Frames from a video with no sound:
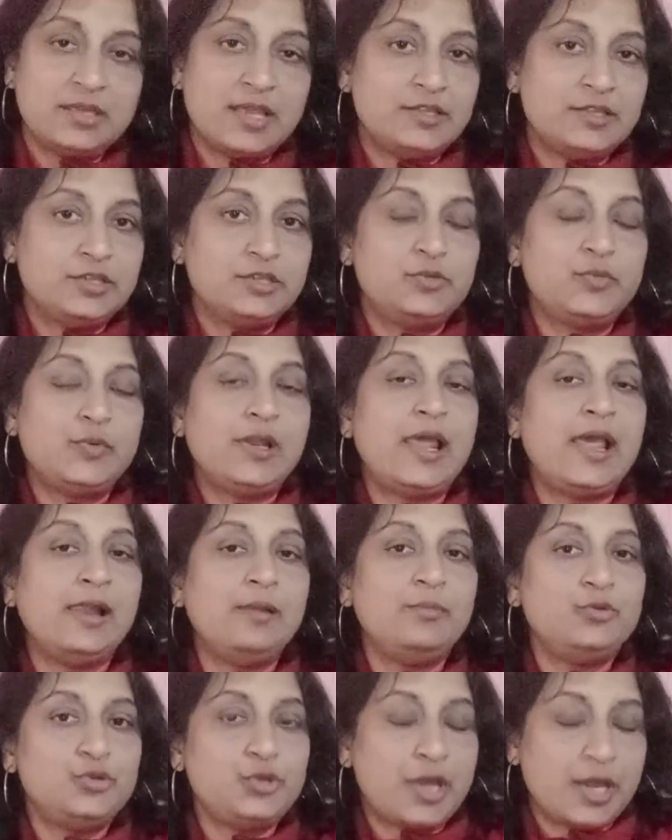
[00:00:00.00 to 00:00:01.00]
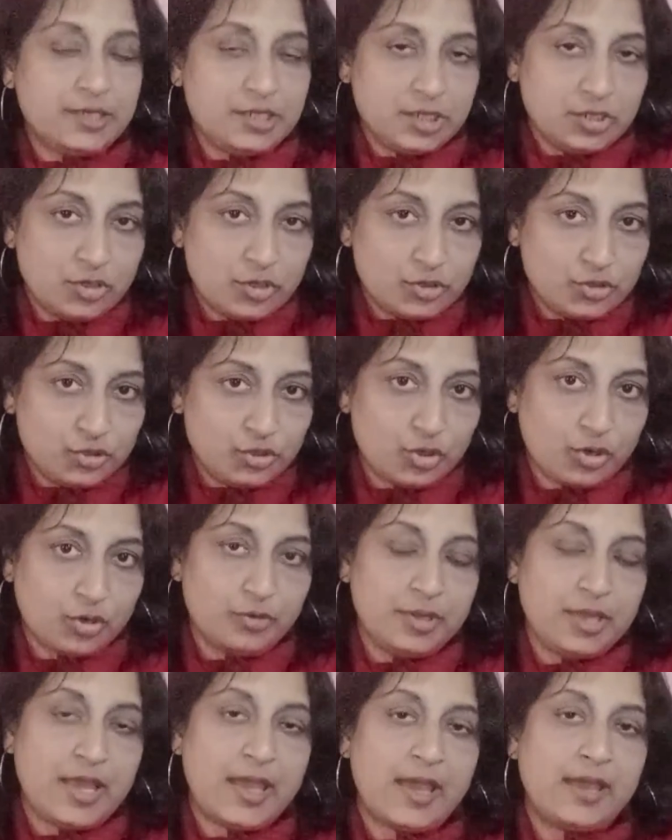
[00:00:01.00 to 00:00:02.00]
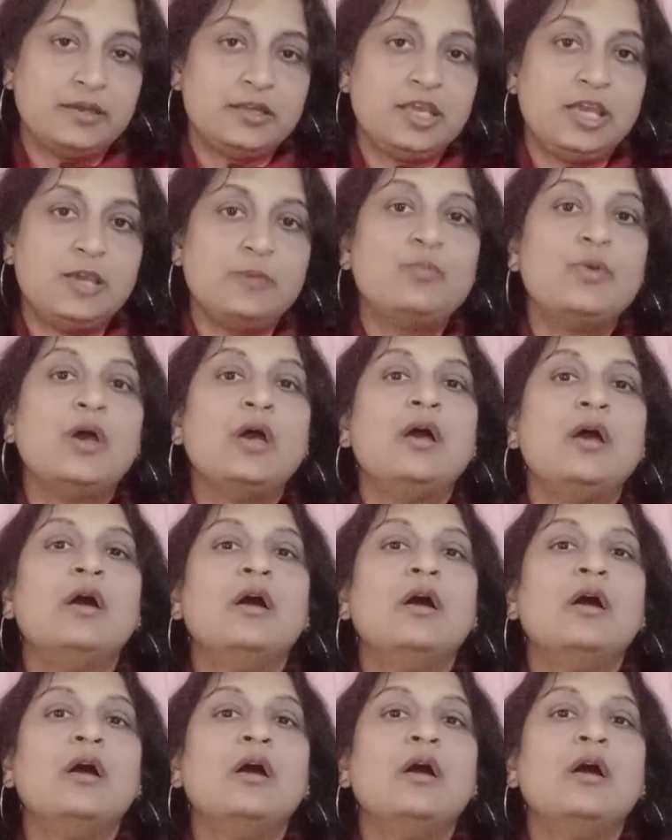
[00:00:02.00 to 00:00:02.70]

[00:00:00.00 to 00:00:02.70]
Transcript: as it will help to write in your story, and keep